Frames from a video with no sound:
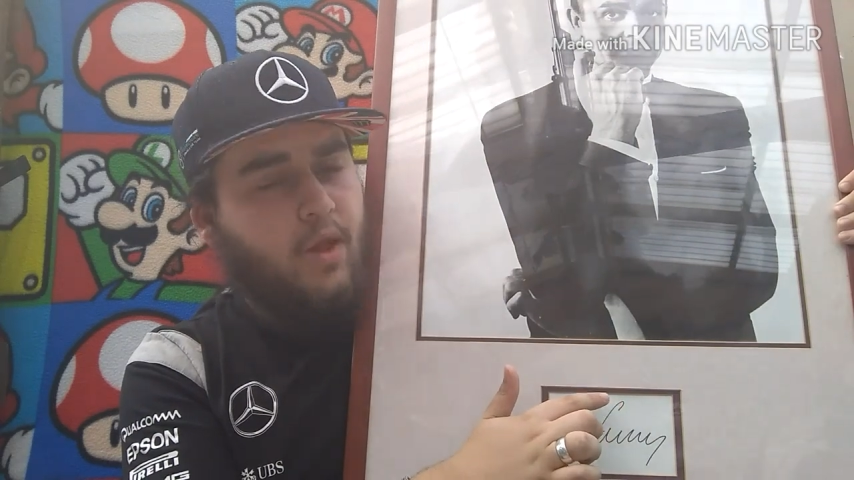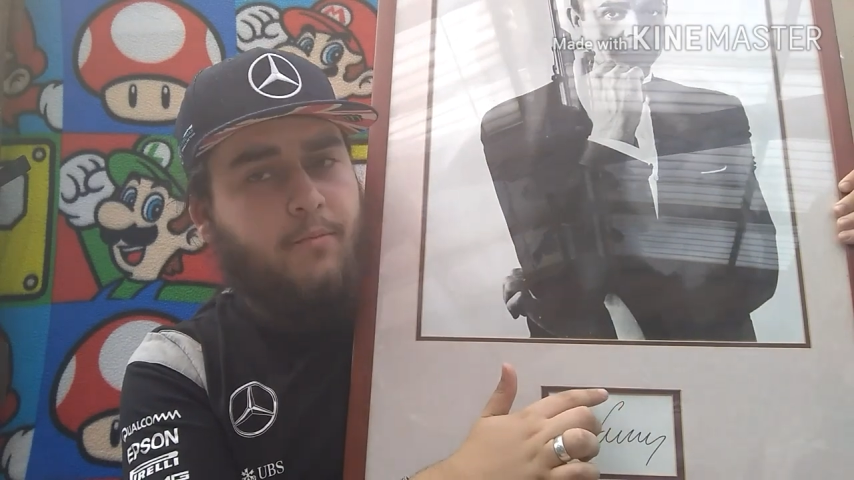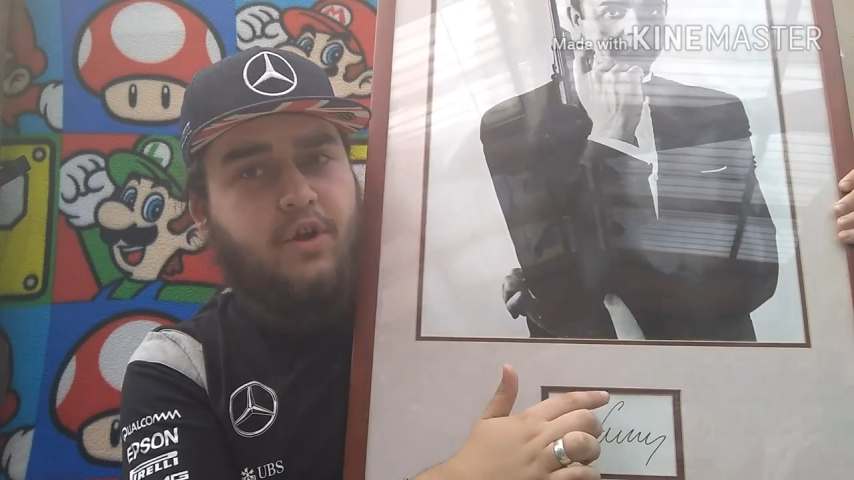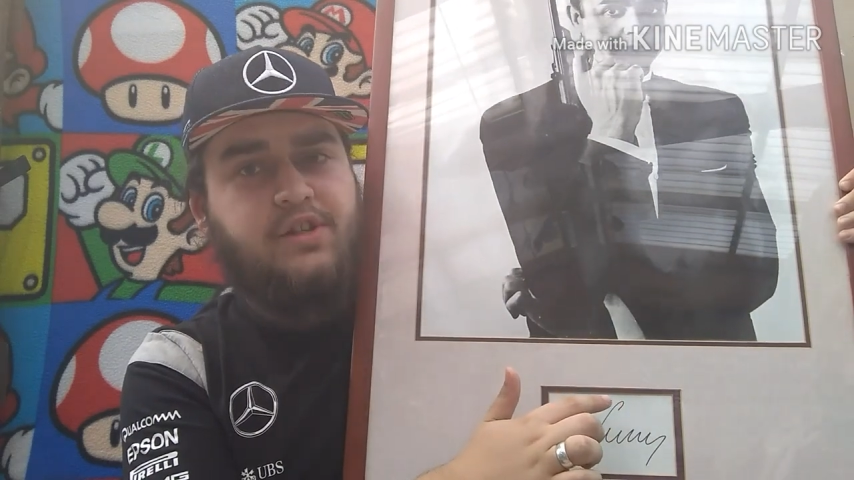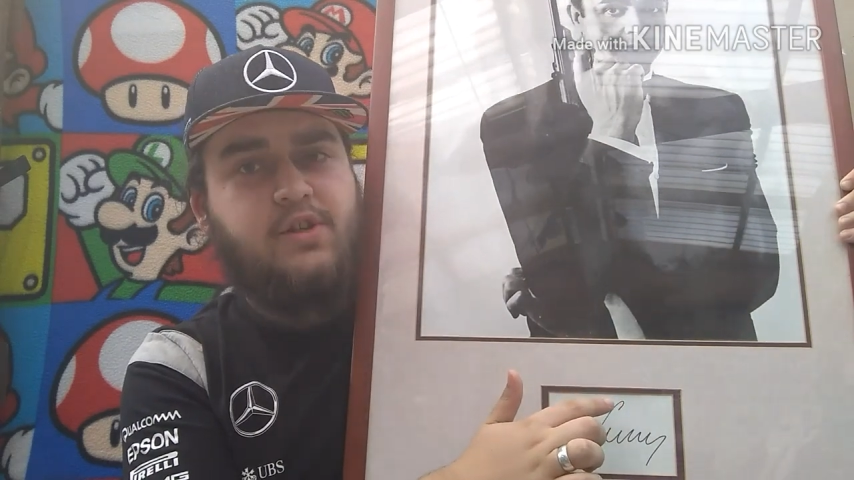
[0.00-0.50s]

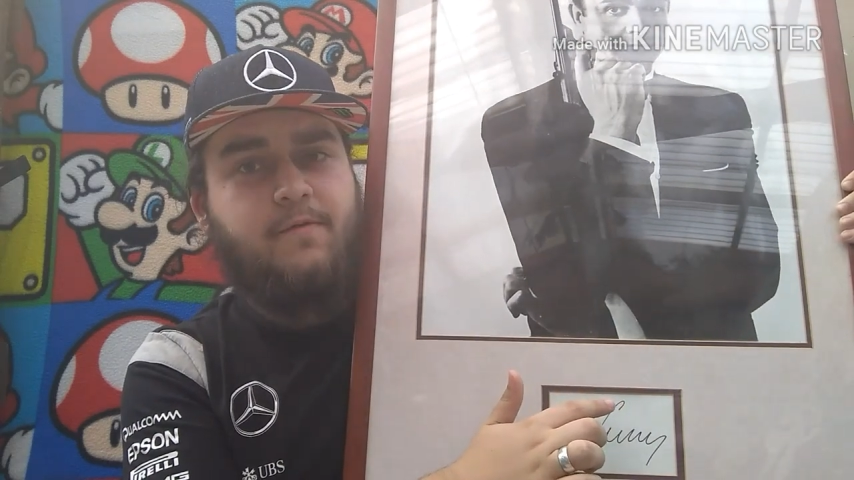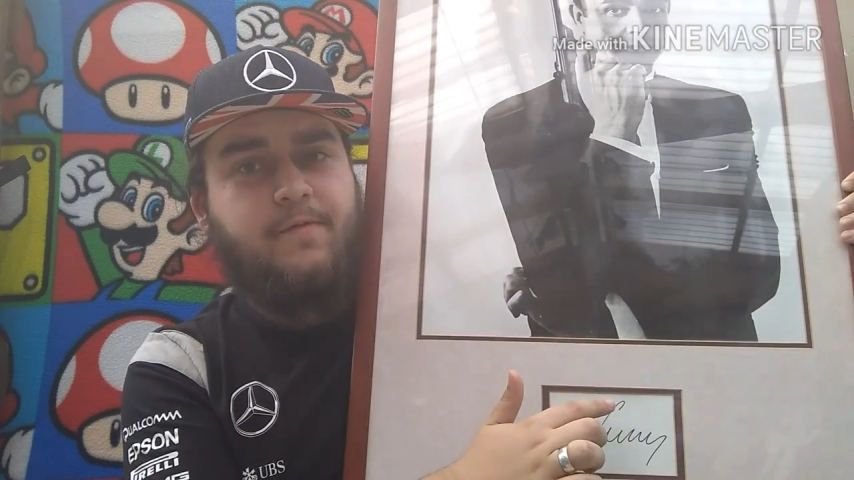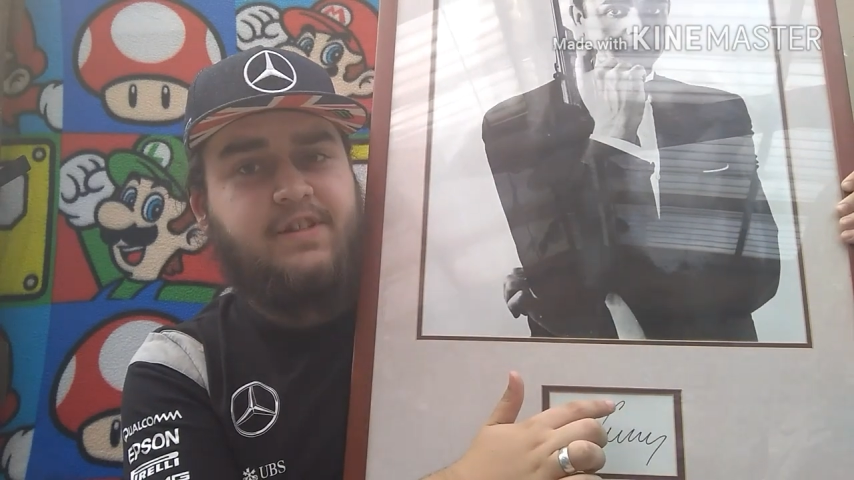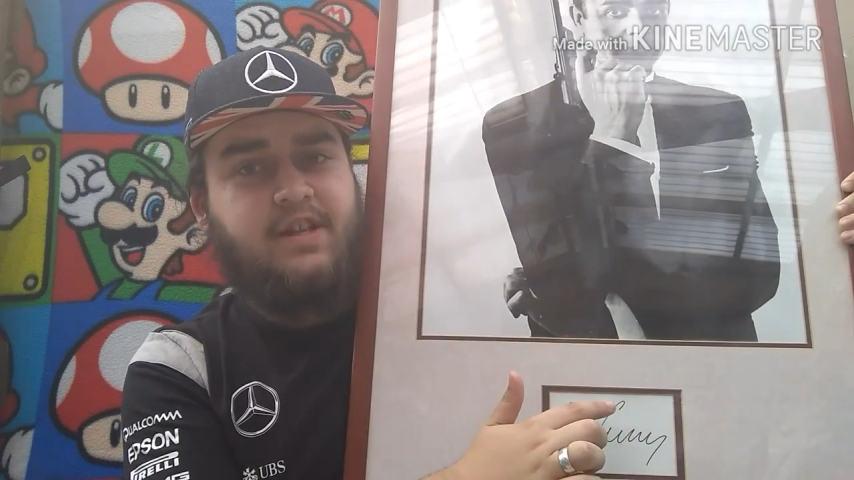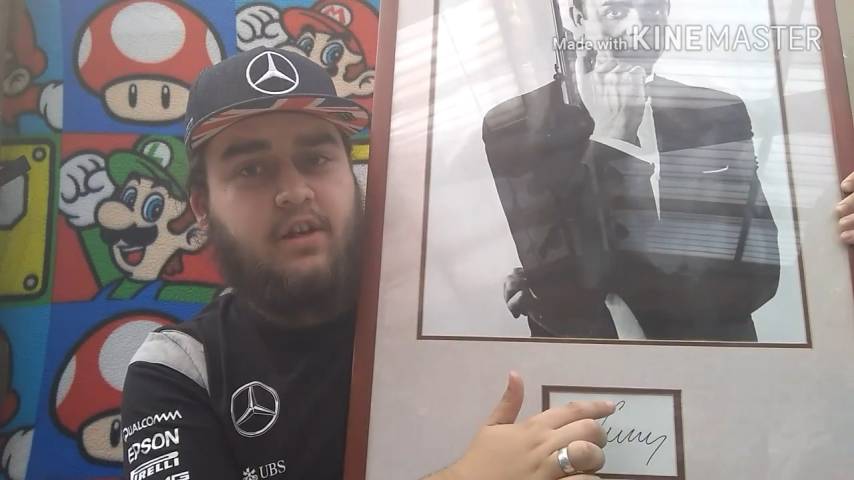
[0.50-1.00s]
But in some of
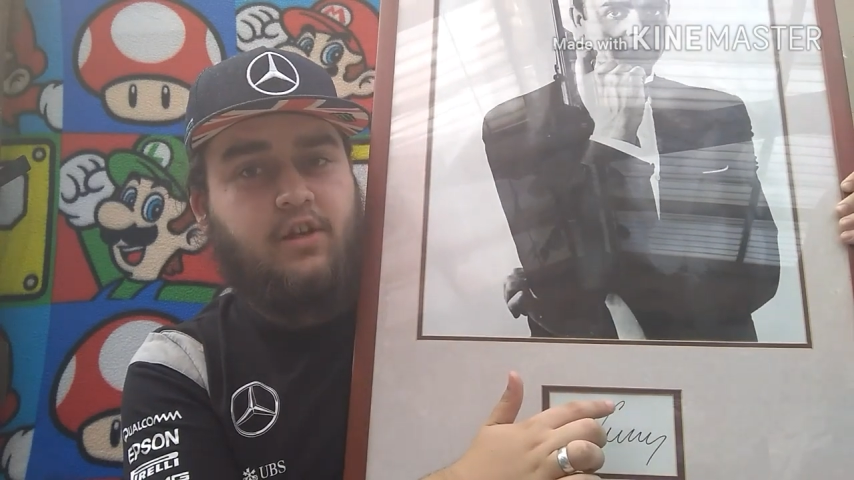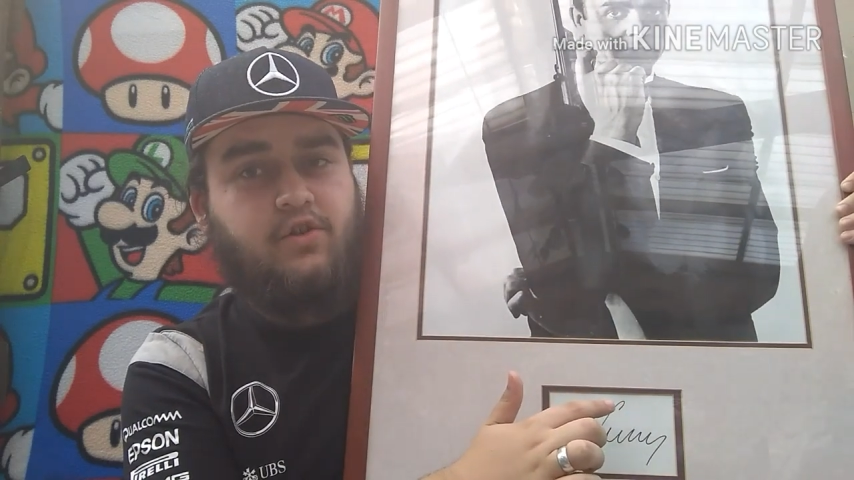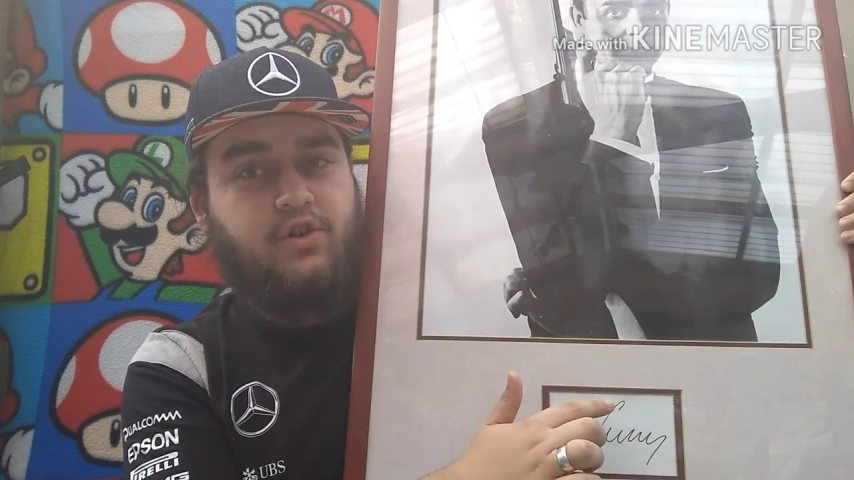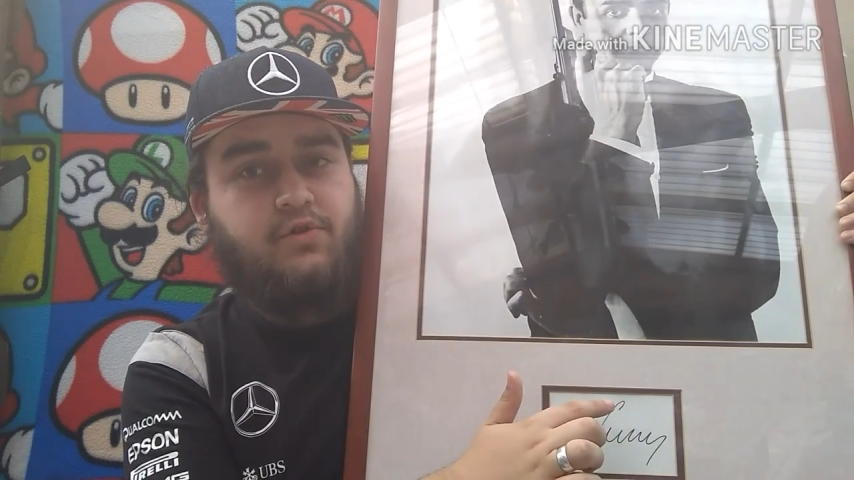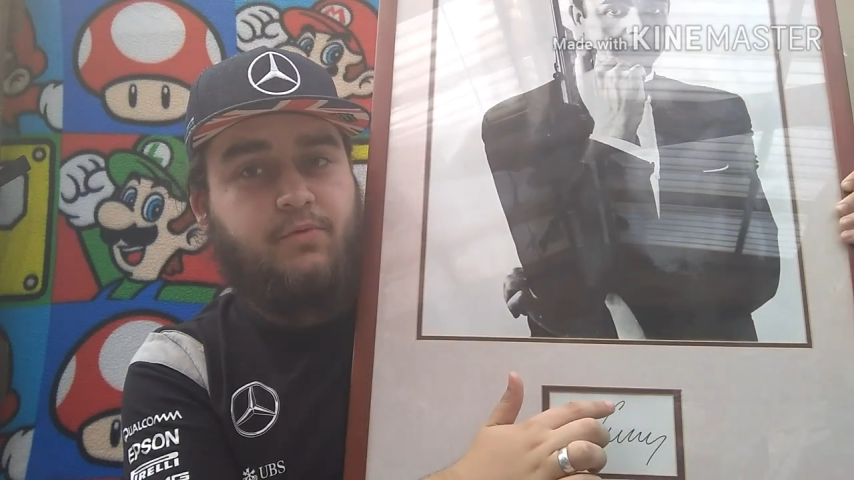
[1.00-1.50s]
these
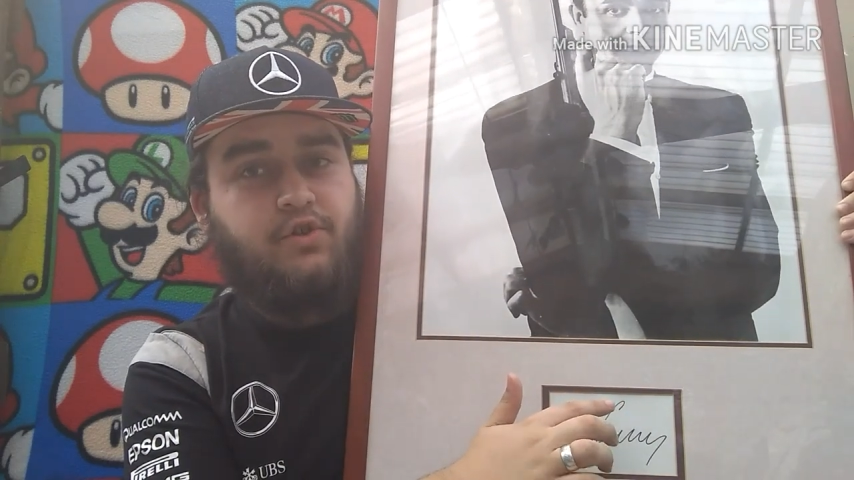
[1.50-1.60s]
signatures,